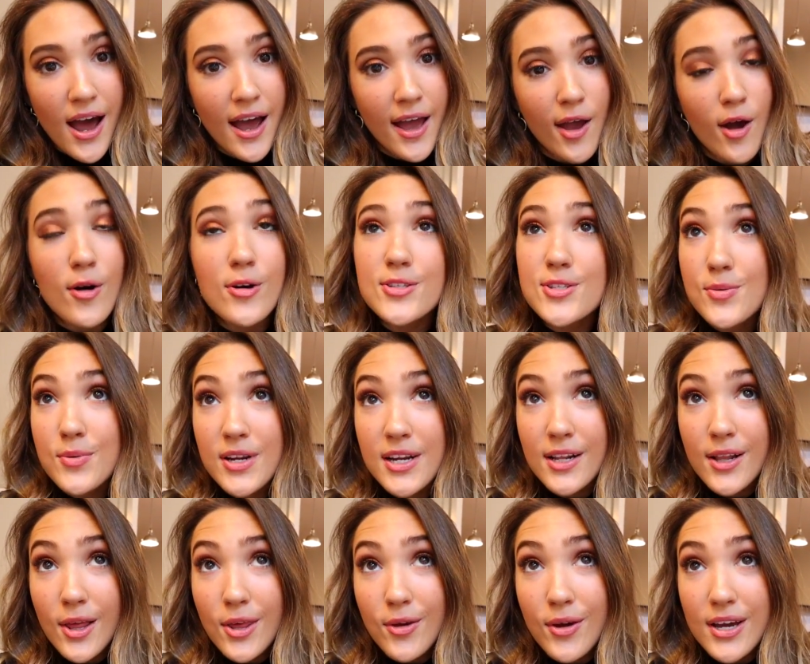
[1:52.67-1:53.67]
I also wanted
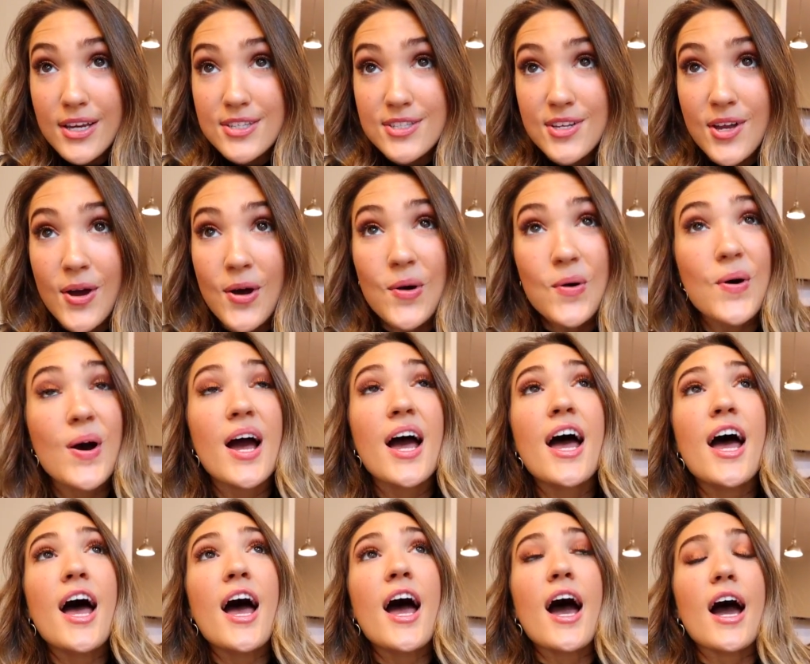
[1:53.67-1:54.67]
to let you guys know
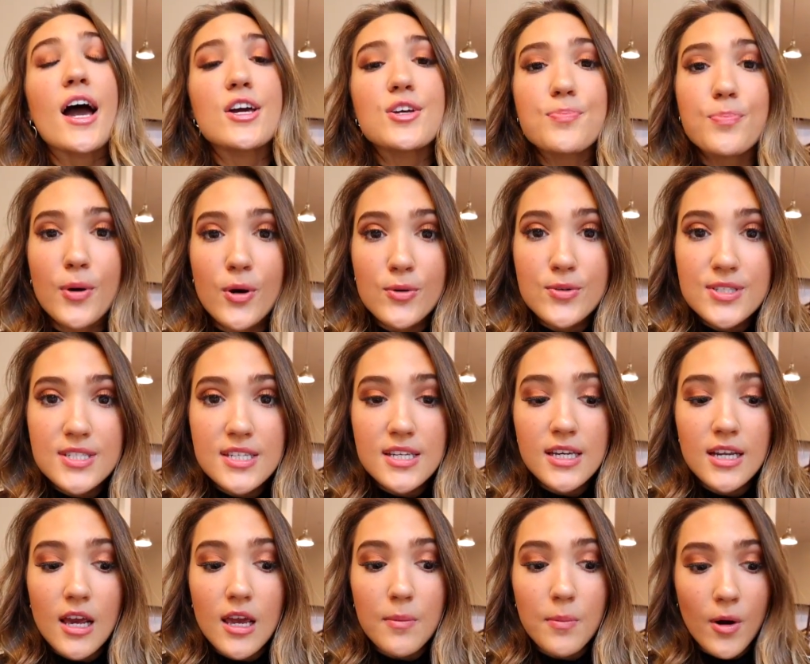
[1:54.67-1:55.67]
I
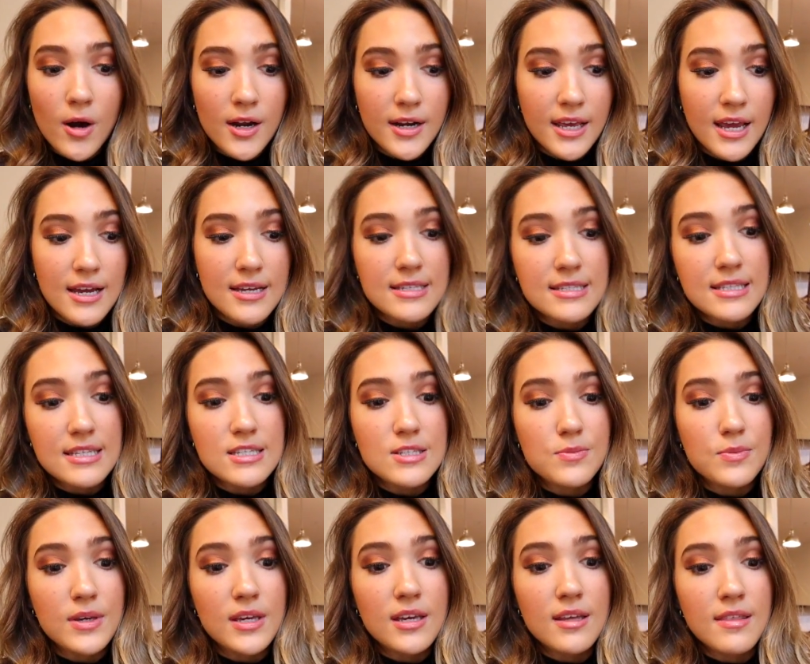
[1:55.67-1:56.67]
posted a podcast
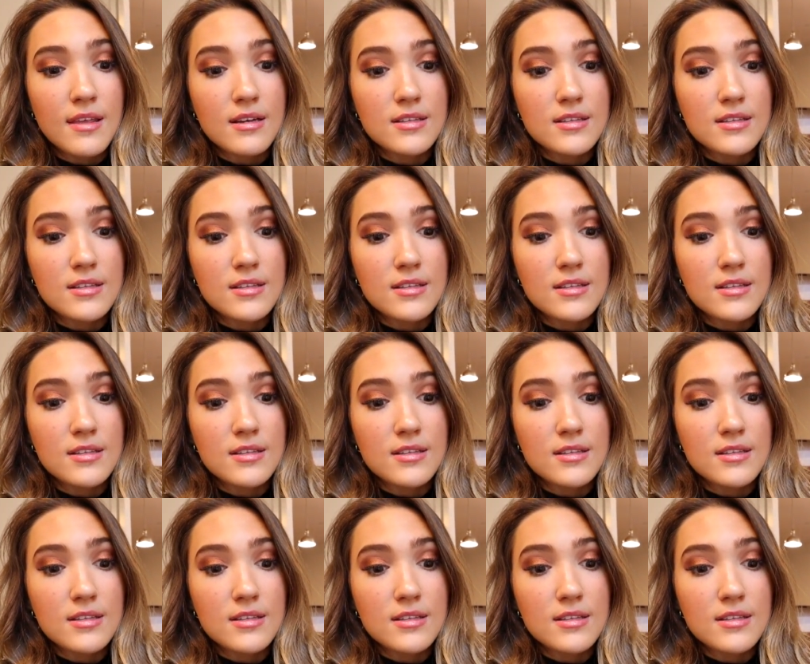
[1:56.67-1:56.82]
this week.